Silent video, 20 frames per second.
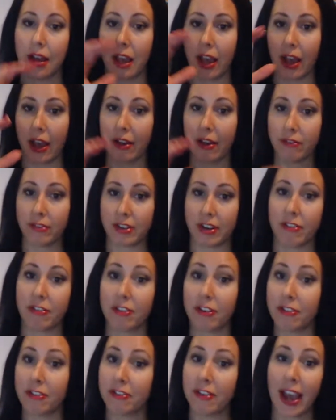of
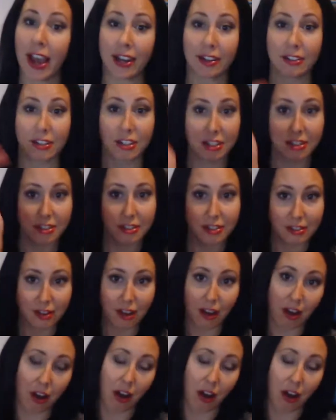different factors